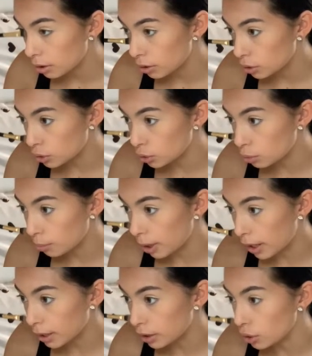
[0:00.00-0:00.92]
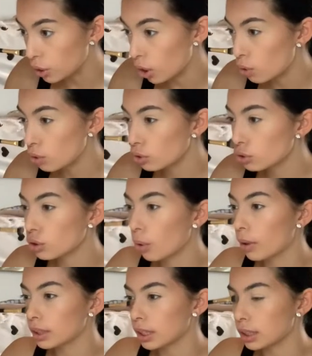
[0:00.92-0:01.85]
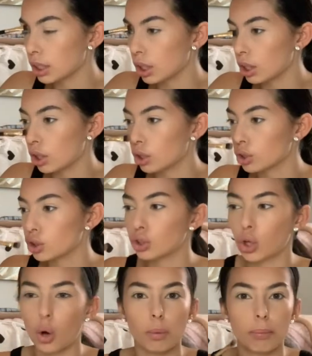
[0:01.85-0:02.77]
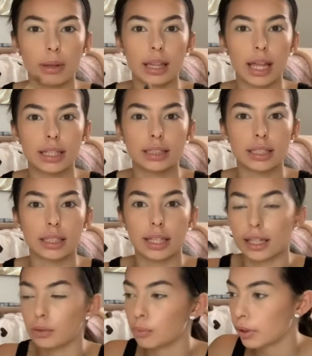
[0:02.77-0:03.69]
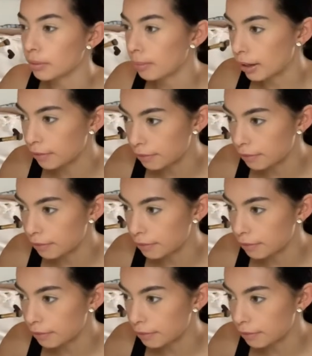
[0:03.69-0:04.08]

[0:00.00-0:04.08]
do my nose so it doesn't look so blended in with my